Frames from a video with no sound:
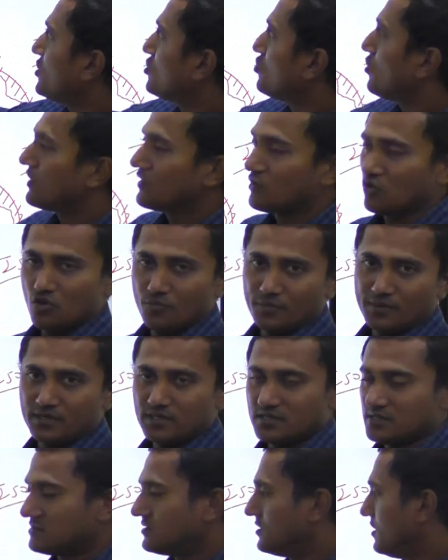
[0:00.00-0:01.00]
200
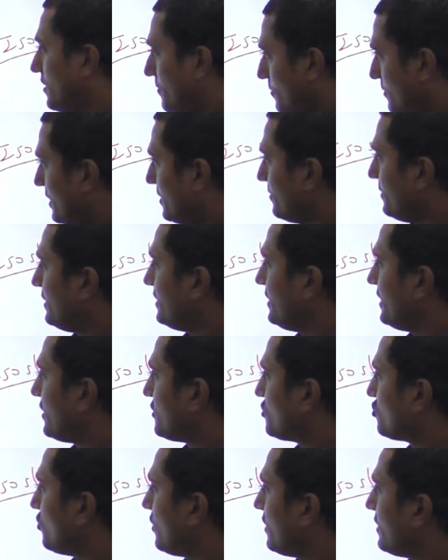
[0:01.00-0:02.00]
kilometers. Maybe here
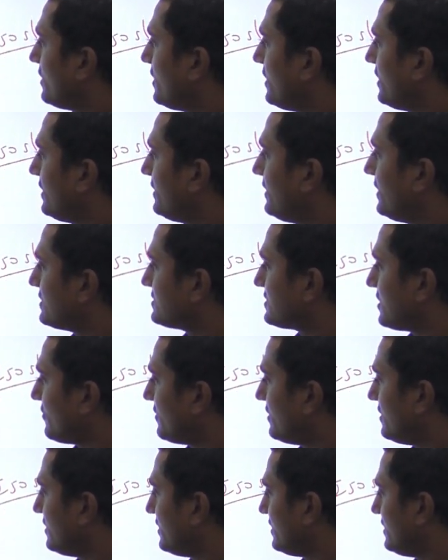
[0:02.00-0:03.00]
200, here
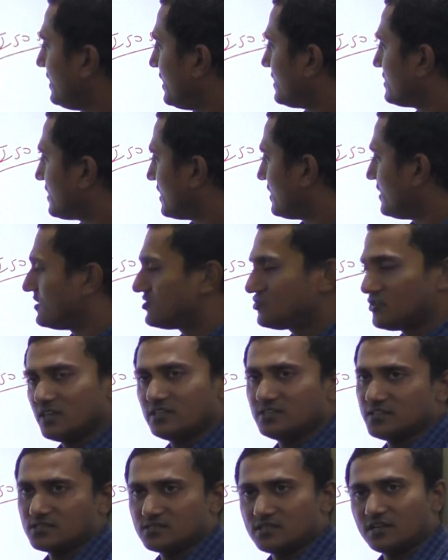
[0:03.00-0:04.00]
70, here 30
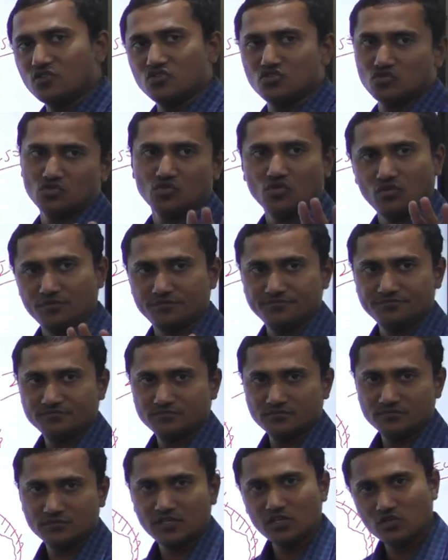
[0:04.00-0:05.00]
changes. That you should know.
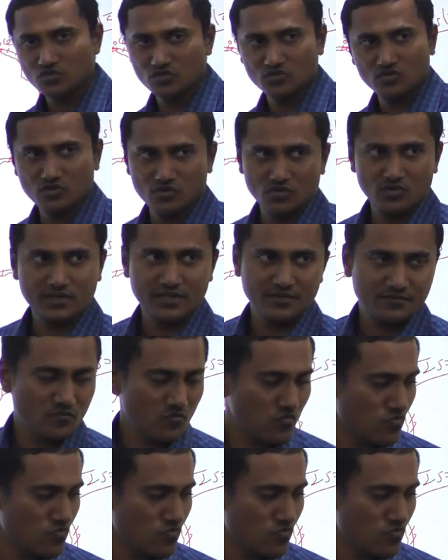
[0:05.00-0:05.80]
That you should know. Okay.